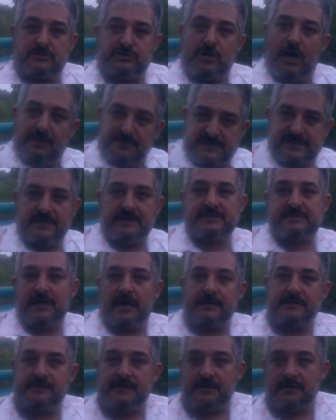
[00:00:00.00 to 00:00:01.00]
Chomsky's
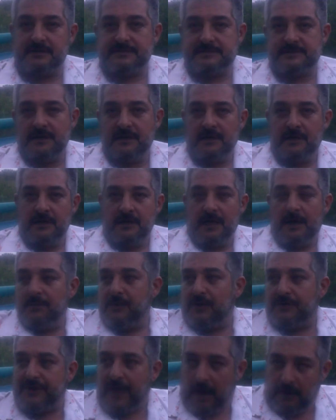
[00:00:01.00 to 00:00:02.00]
ideas
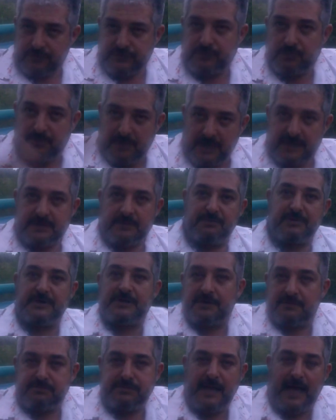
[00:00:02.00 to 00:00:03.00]
about how to make a
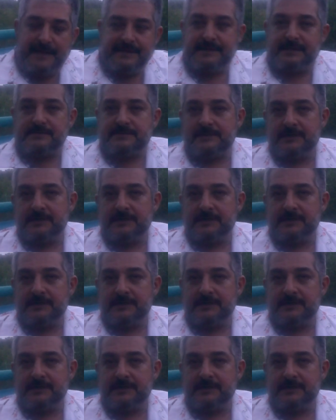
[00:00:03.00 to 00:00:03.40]
better planet